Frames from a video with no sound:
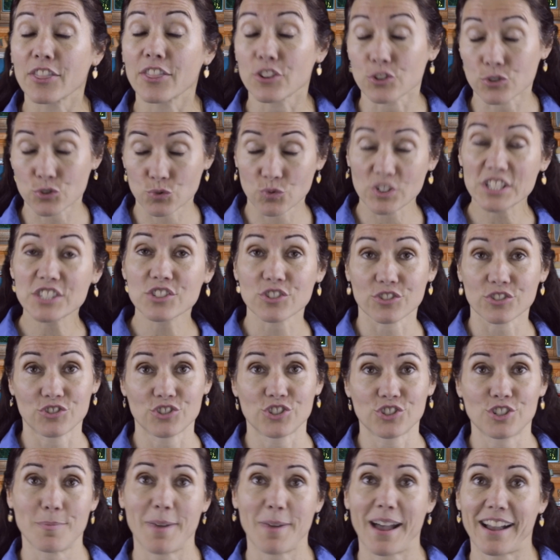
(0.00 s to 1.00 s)
and there's research
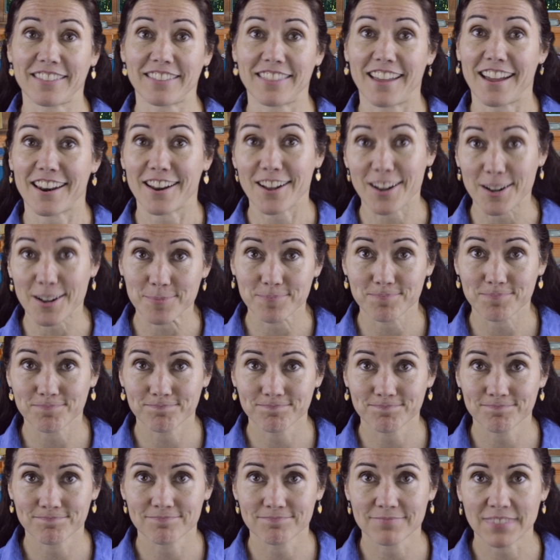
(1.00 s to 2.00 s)
to back that up.
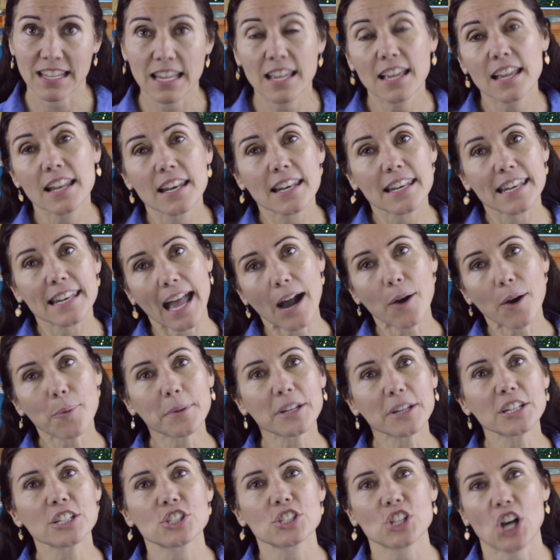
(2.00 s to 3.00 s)
Now I'm going to